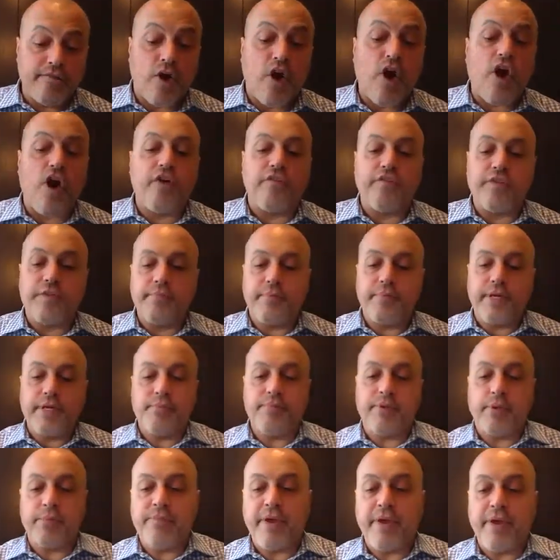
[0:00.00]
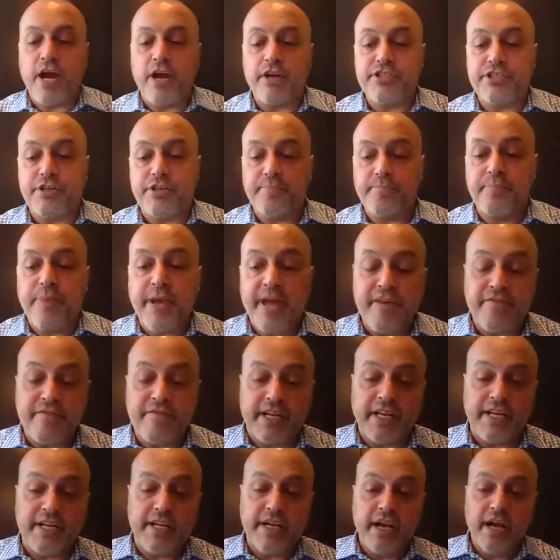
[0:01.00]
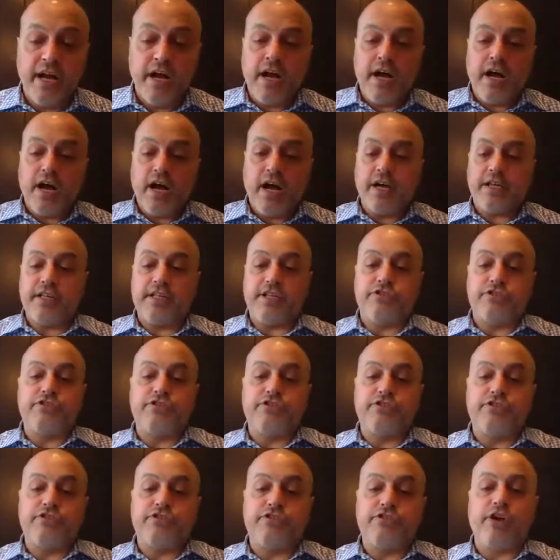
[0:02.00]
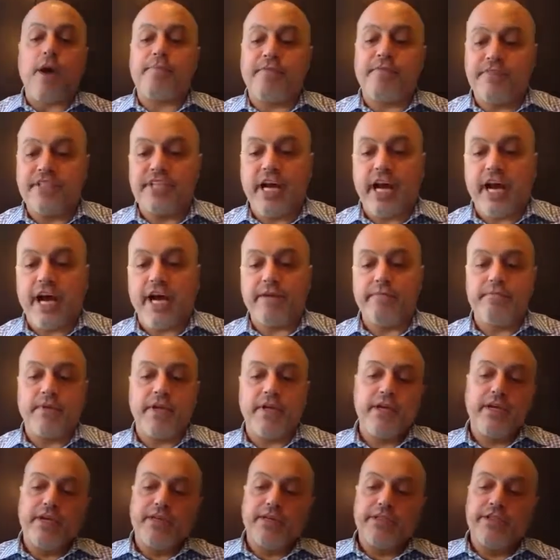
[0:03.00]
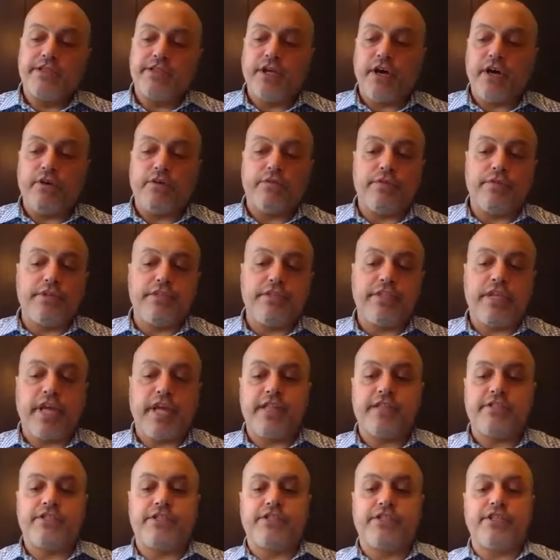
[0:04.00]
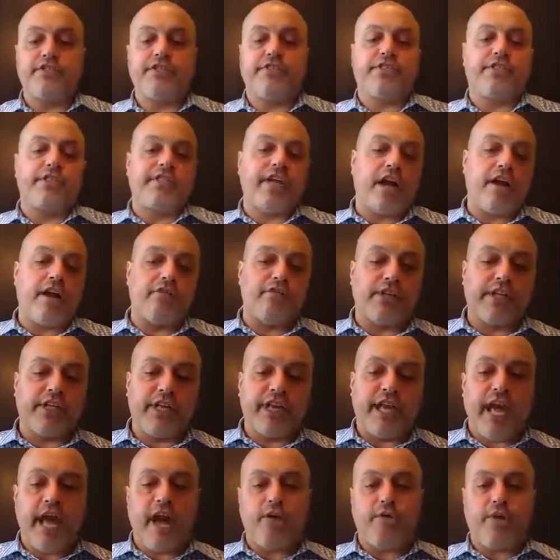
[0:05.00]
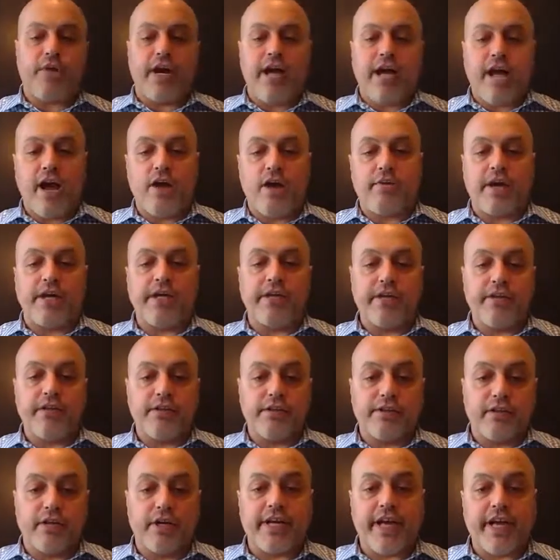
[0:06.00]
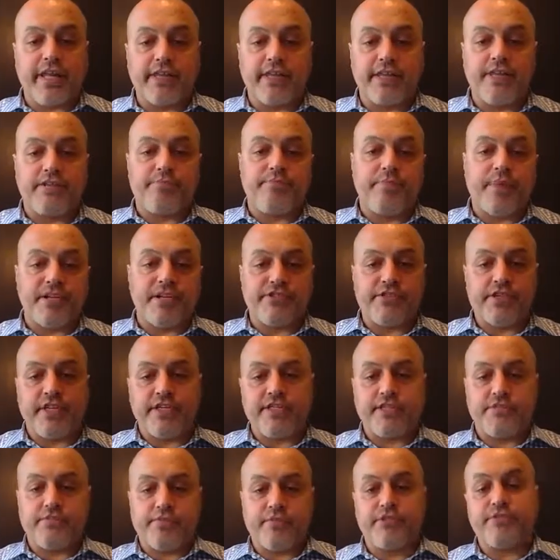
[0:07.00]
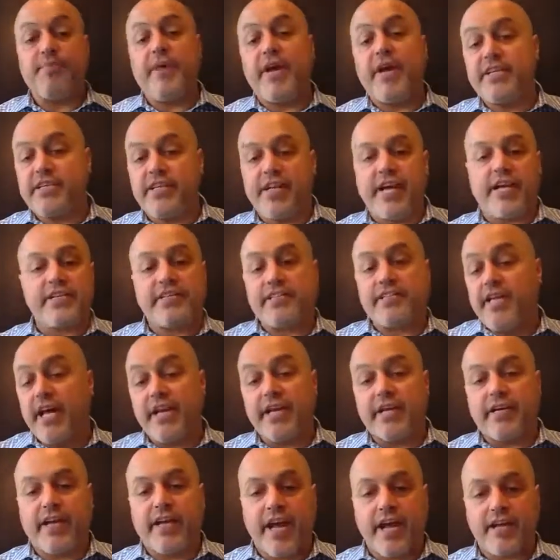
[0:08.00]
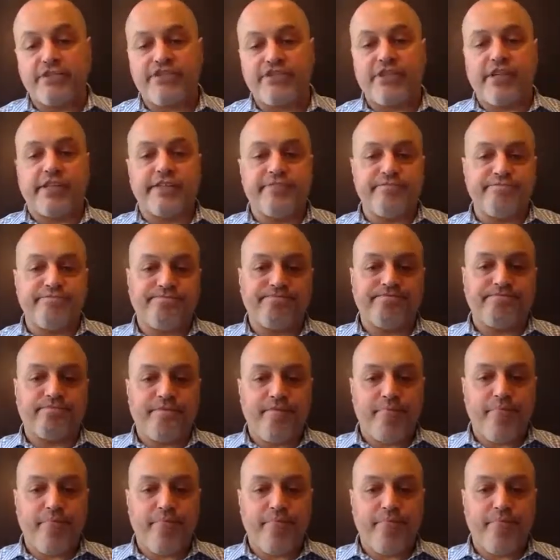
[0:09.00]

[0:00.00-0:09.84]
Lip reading: evolve and be prepared to pivot at the drop of a dime. So that's just generally how I look at this business, which makes it exciting, actually.